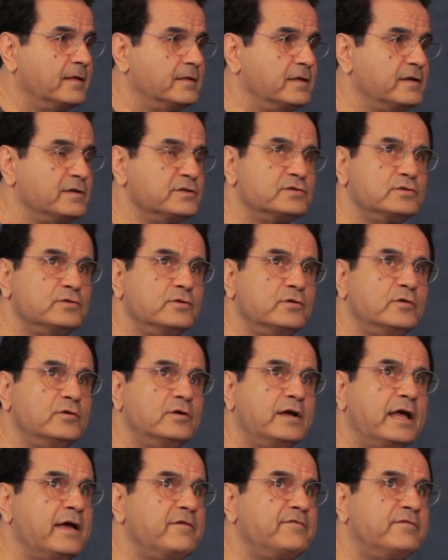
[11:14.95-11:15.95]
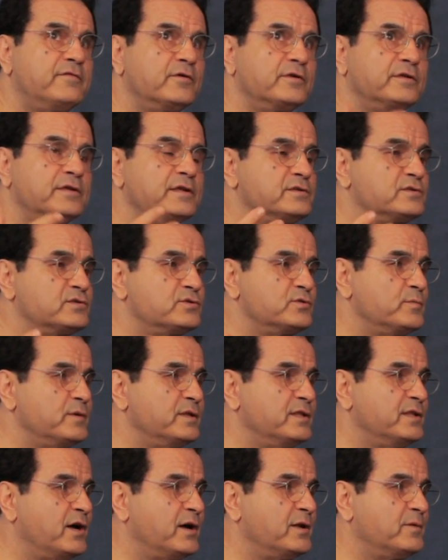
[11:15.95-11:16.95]
There is no effort needs to
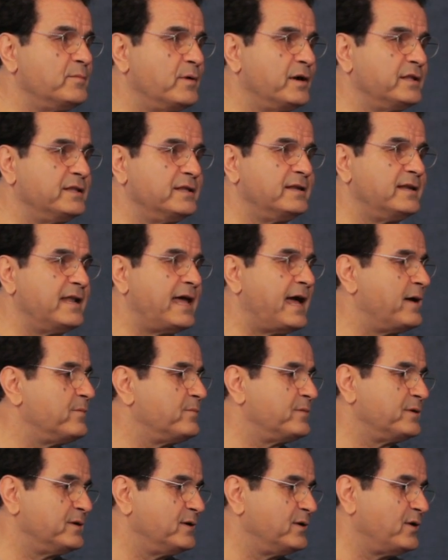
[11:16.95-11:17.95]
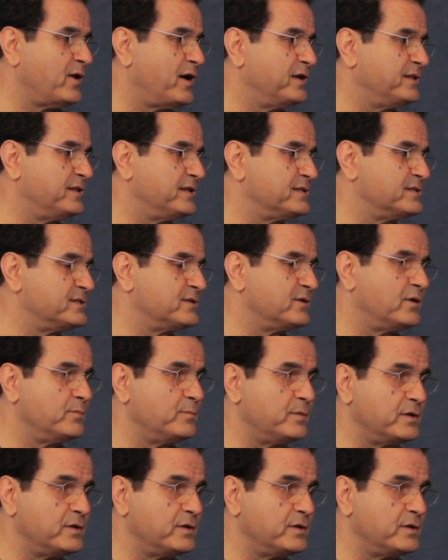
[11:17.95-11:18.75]
be done by the lamp and the light and so on,